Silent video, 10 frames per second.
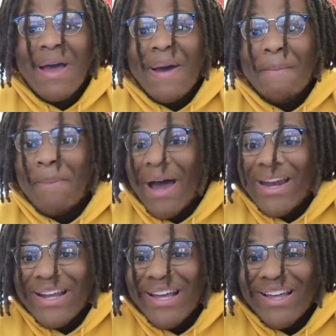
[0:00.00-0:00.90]

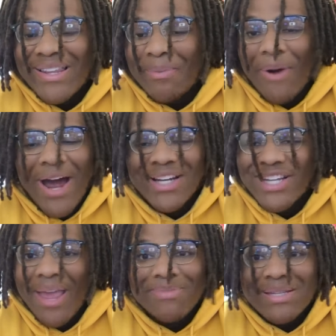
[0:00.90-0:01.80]
But LeBron
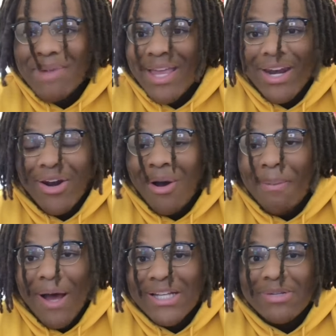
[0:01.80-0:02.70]
James is making it all
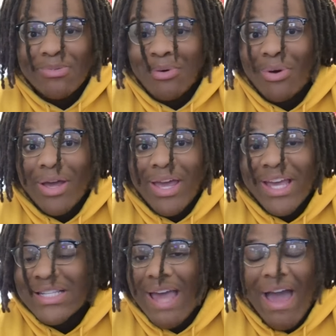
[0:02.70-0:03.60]
possible.
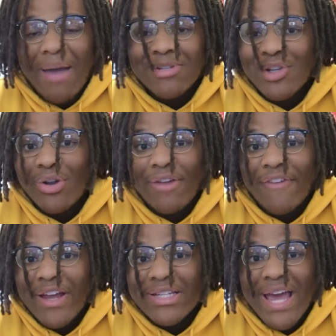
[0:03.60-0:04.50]
It's absolutely
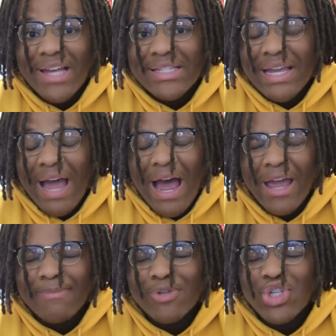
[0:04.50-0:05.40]
fantastic. I
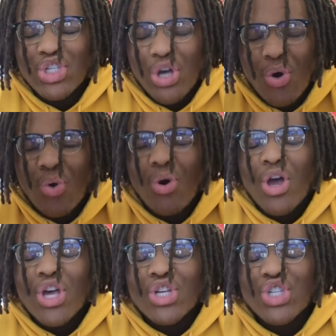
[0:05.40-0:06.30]
am so
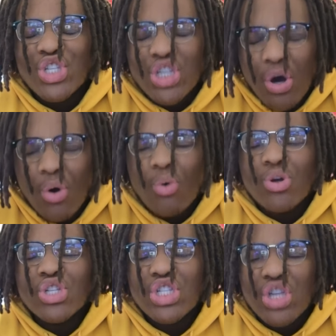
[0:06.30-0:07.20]

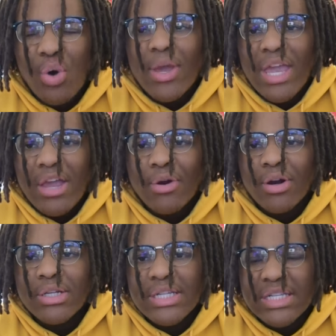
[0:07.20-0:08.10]

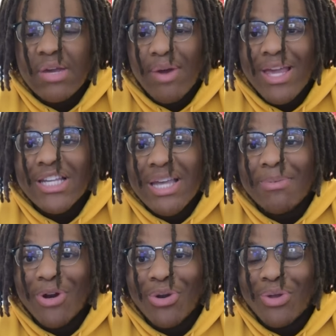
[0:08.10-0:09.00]
eager to see what he's
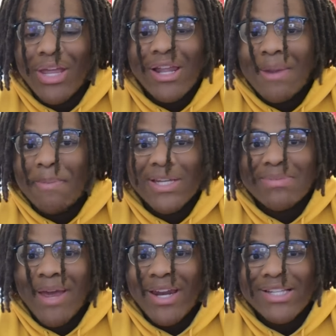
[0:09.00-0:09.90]
able to do in the Olympics,
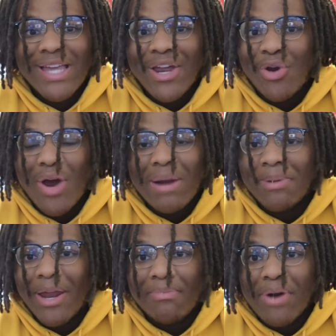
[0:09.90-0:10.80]
man. It's
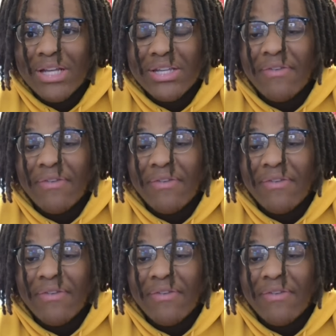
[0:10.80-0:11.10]
incredibly impressive,